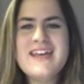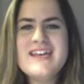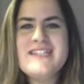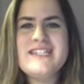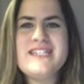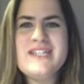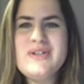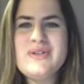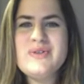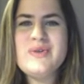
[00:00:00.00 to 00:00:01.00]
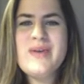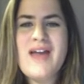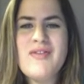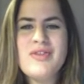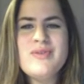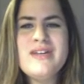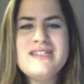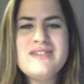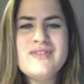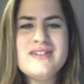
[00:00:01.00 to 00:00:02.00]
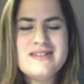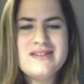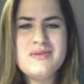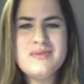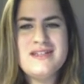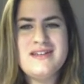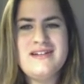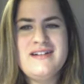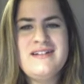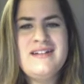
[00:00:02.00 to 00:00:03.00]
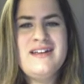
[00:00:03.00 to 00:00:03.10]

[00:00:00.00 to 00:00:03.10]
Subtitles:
So we have 3 different slopes here